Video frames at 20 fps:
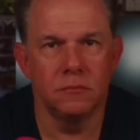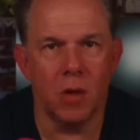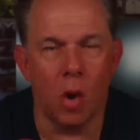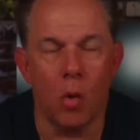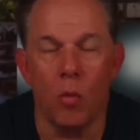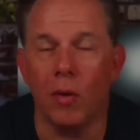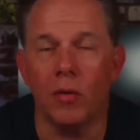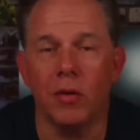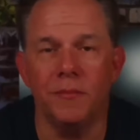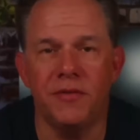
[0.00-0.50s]

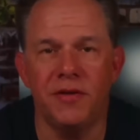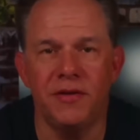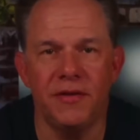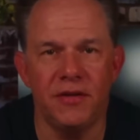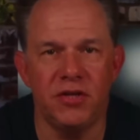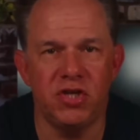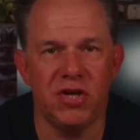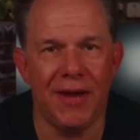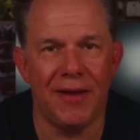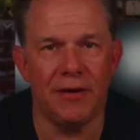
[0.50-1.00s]
Welcome to the
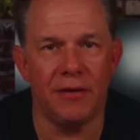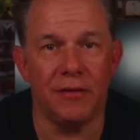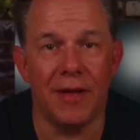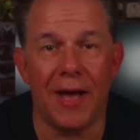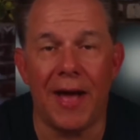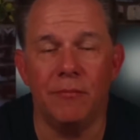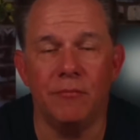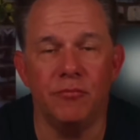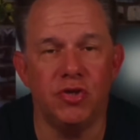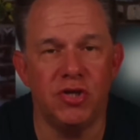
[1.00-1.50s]
channel.
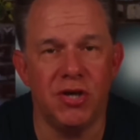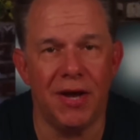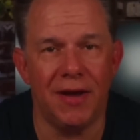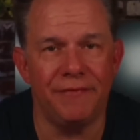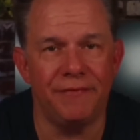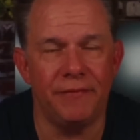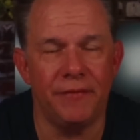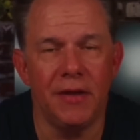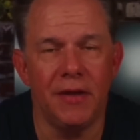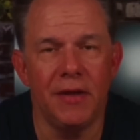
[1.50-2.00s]
I'm
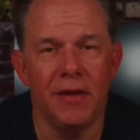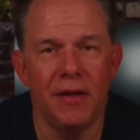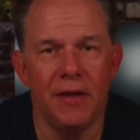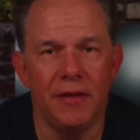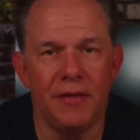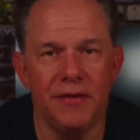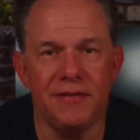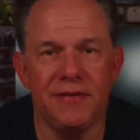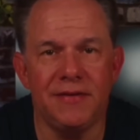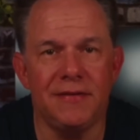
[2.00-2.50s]
Jeff.
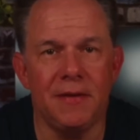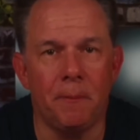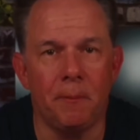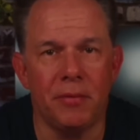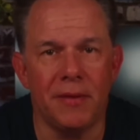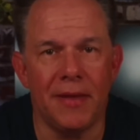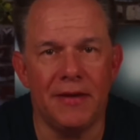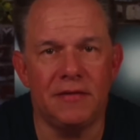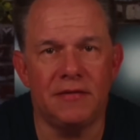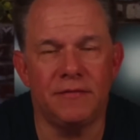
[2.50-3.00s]
This is a
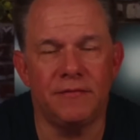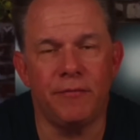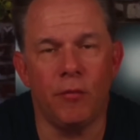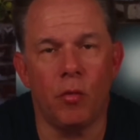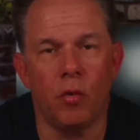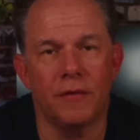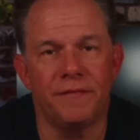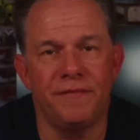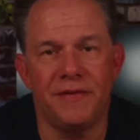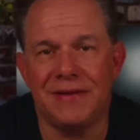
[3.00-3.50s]
place
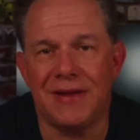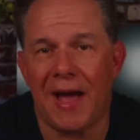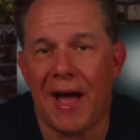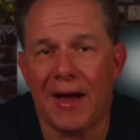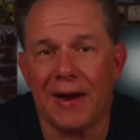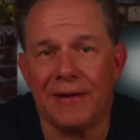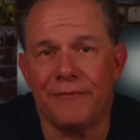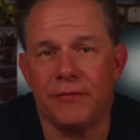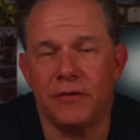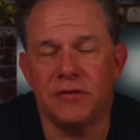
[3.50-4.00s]
for
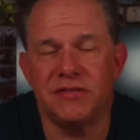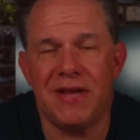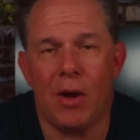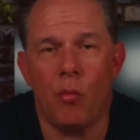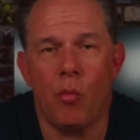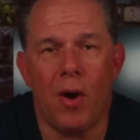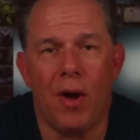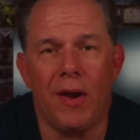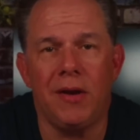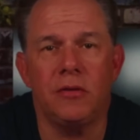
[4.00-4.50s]
photographers that
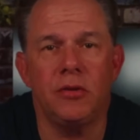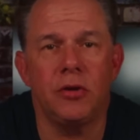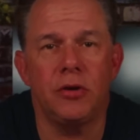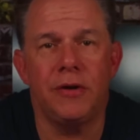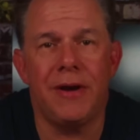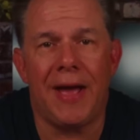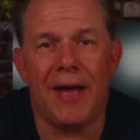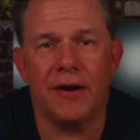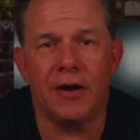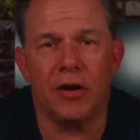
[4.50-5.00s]
want to learn
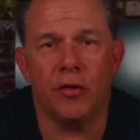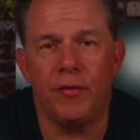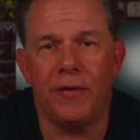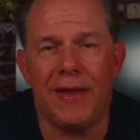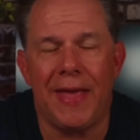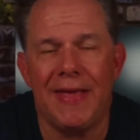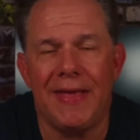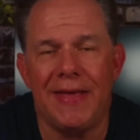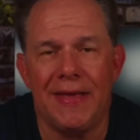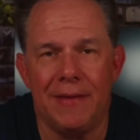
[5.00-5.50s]
how to
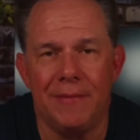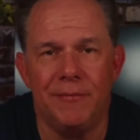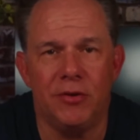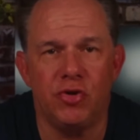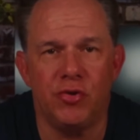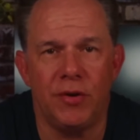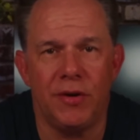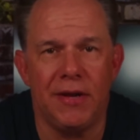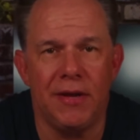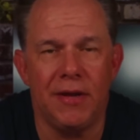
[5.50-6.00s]
create
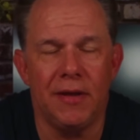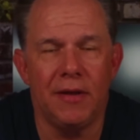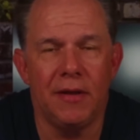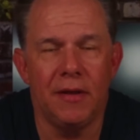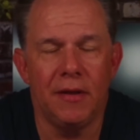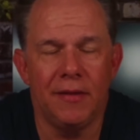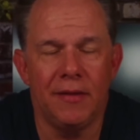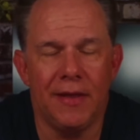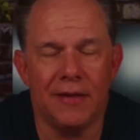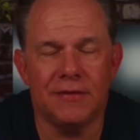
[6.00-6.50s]
imagery
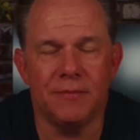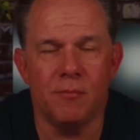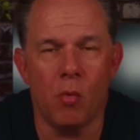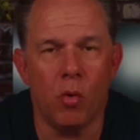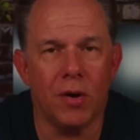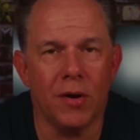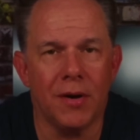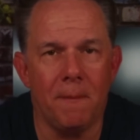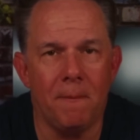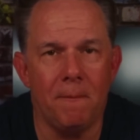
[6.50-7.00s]
that's
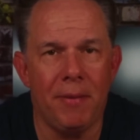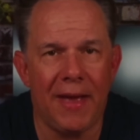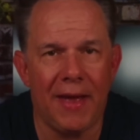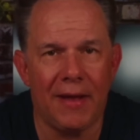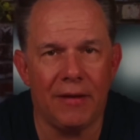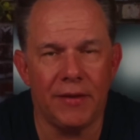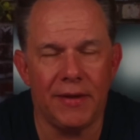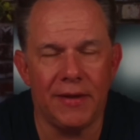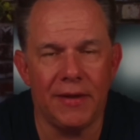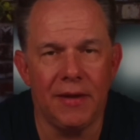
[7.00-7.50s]
more
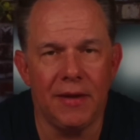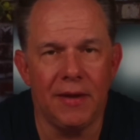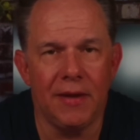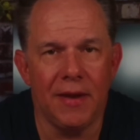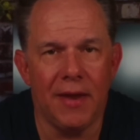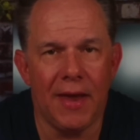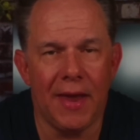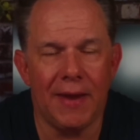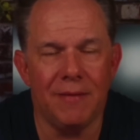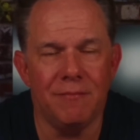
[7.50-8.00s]
compelling
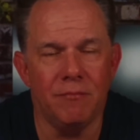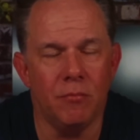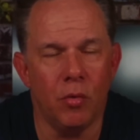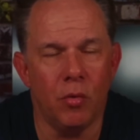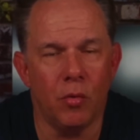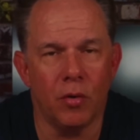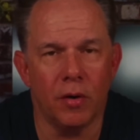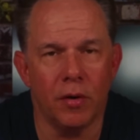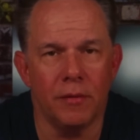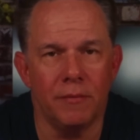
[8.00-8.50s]
and
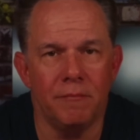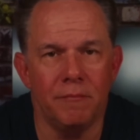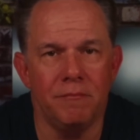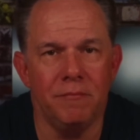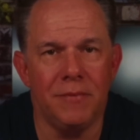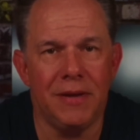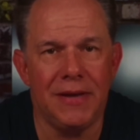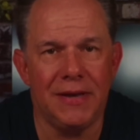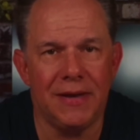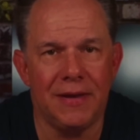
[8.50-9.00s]
more
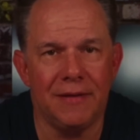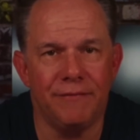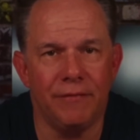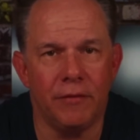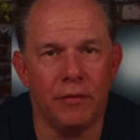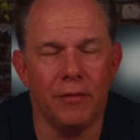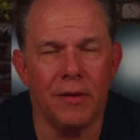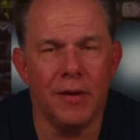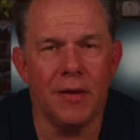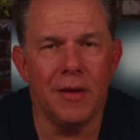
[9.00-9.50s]

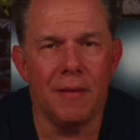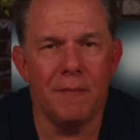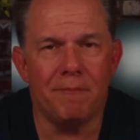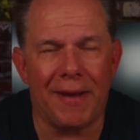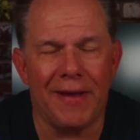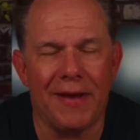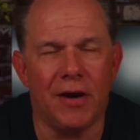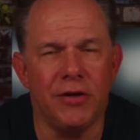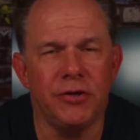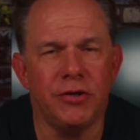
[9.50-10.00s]
meaningful
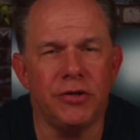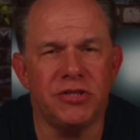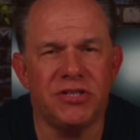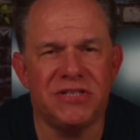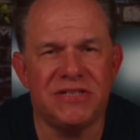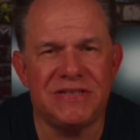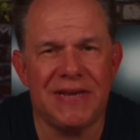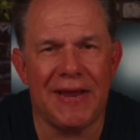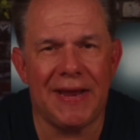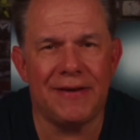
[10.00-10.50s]
by
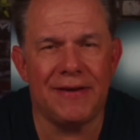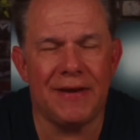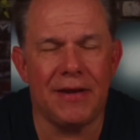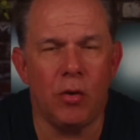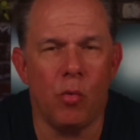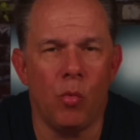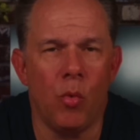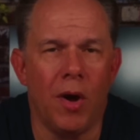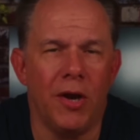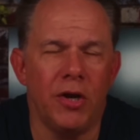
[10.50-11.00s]

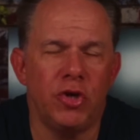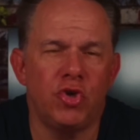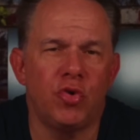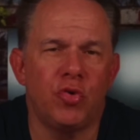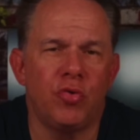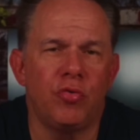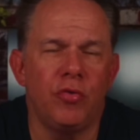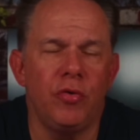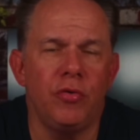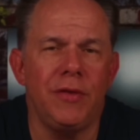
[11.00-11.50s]
understanding what
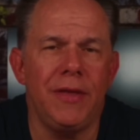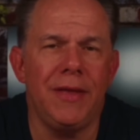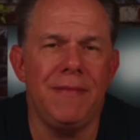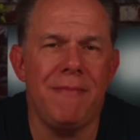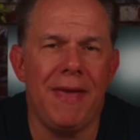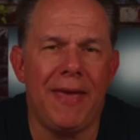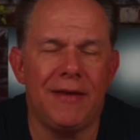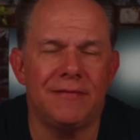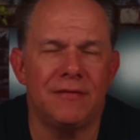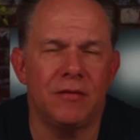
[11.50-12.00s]
truly
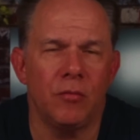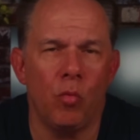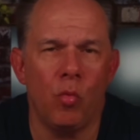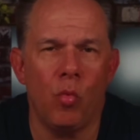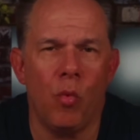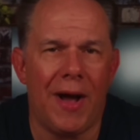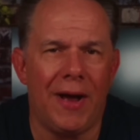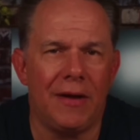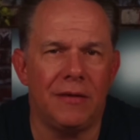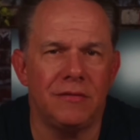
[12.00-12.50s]
makes
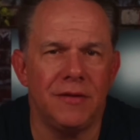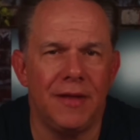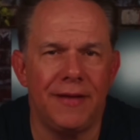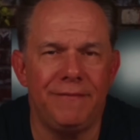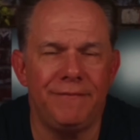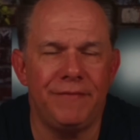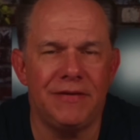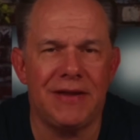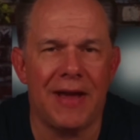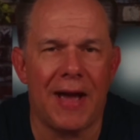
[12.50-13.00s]
wildlife
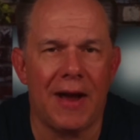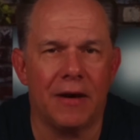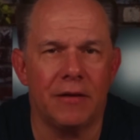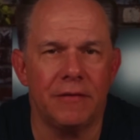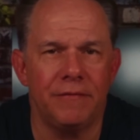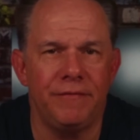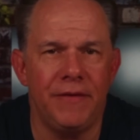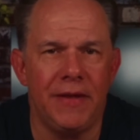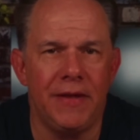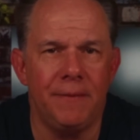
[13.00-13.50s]

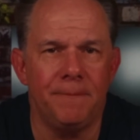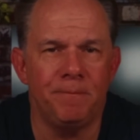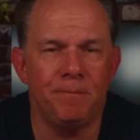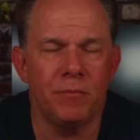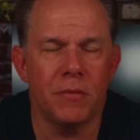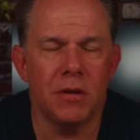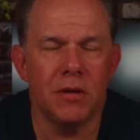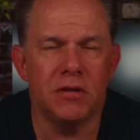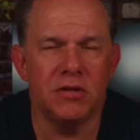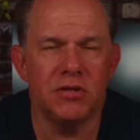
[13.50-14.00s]
photography
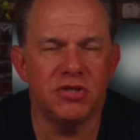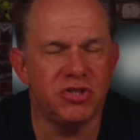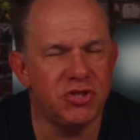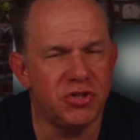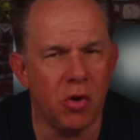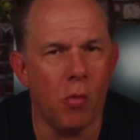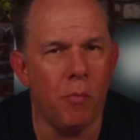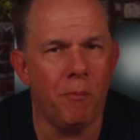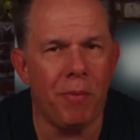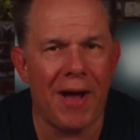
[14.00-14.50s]

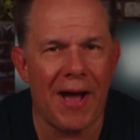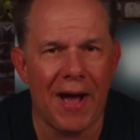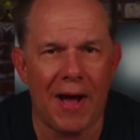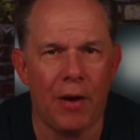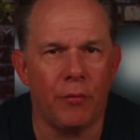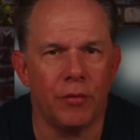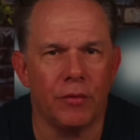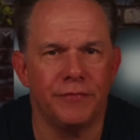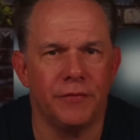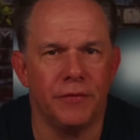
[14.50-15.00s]
so
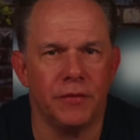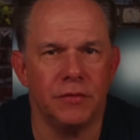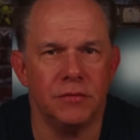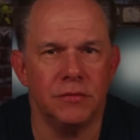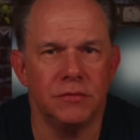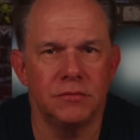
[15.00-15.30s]
powerful.